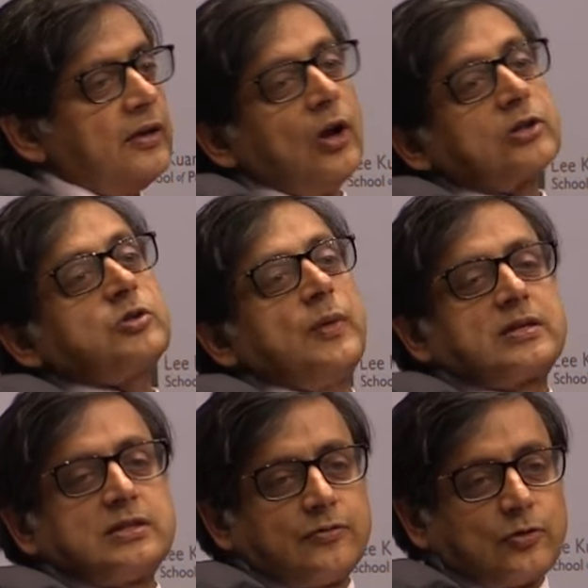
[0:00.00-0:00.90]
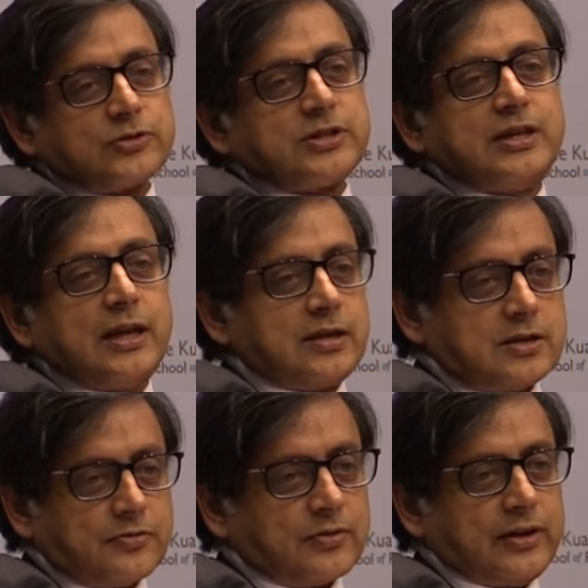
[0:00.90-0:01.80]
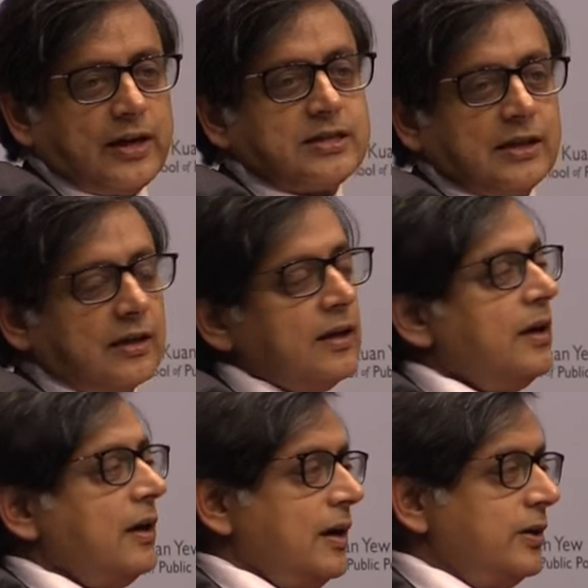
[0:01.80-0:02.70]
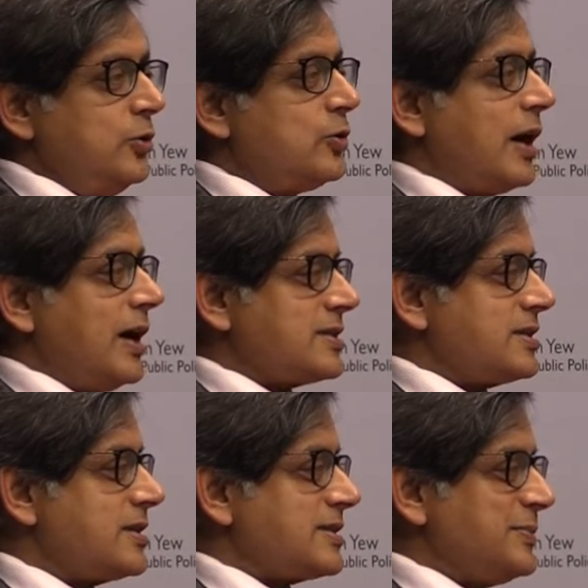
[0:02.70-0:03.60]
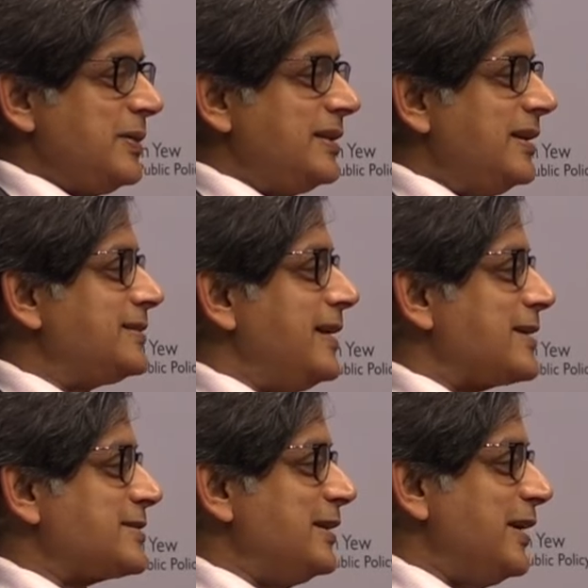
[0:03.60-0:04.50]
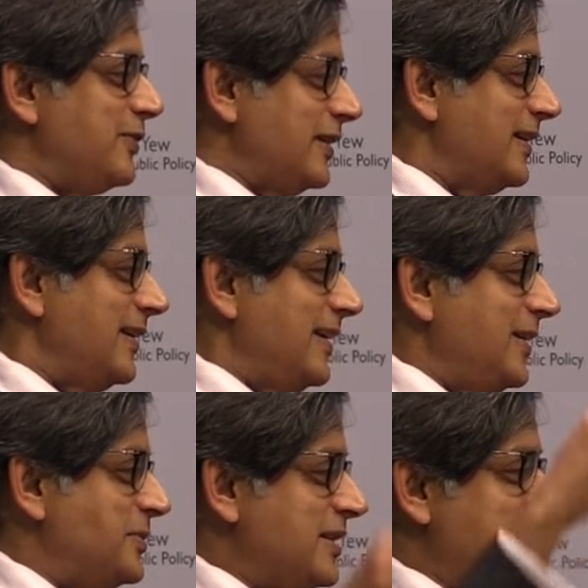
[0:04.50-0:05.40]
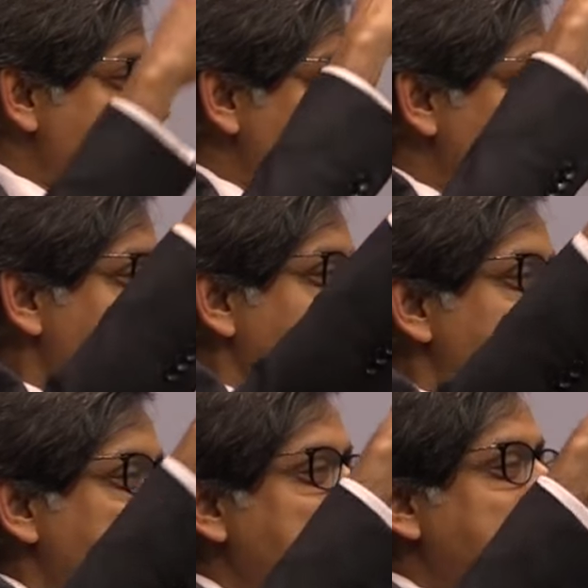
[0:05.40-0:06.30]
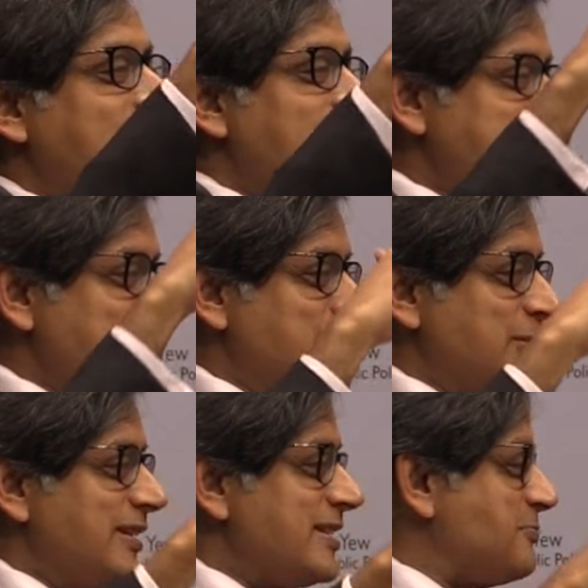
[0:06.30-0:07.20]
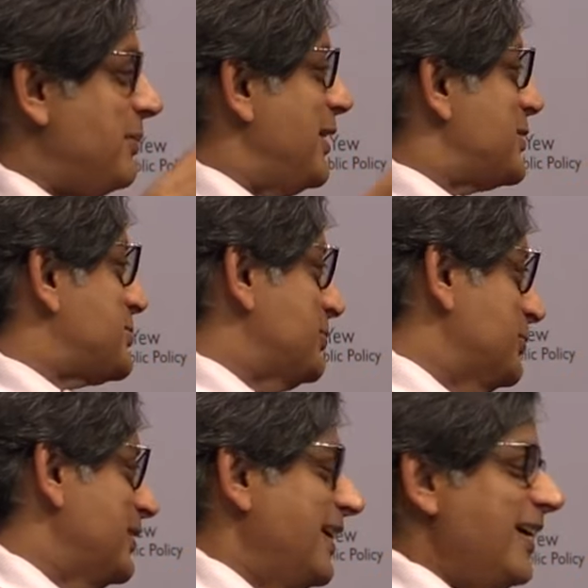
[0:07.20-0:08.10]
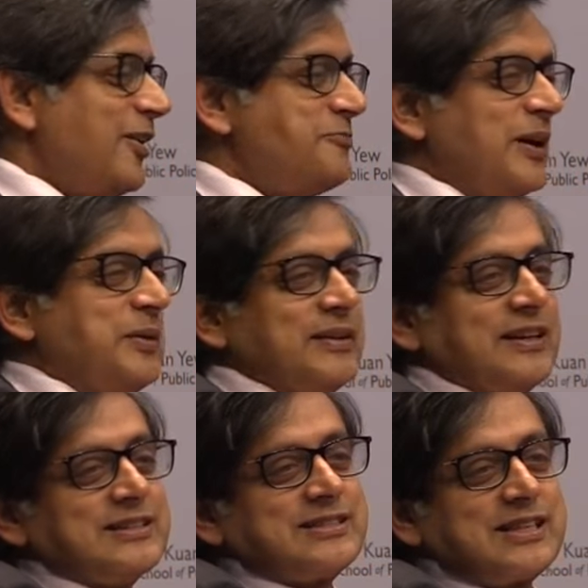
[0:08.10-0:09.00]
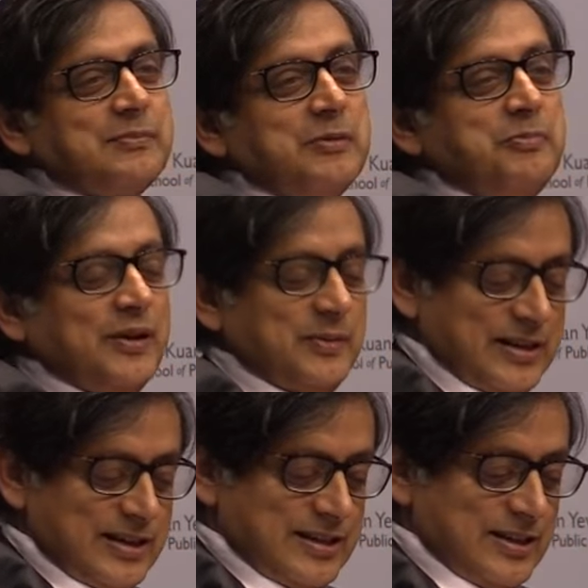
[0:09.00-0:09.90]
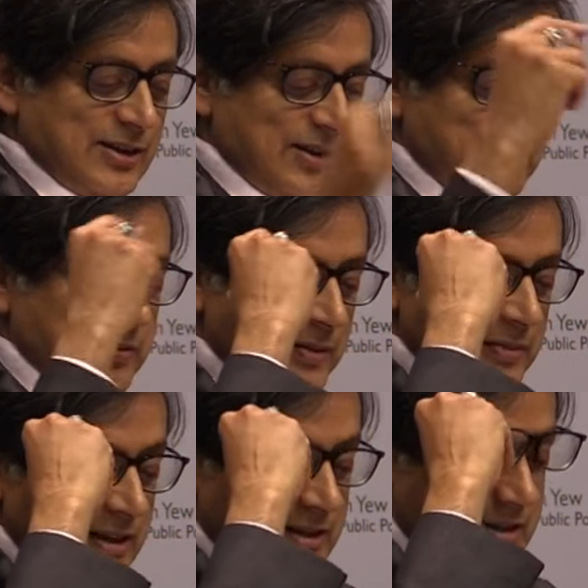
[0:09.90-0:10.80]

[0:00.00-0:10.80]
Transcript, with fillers: Not to mention, of course, the dangers of creating a new caste system at the international level with these sort of three castes that you can aspire to, of permanent, semi-permanent, and non-permanent.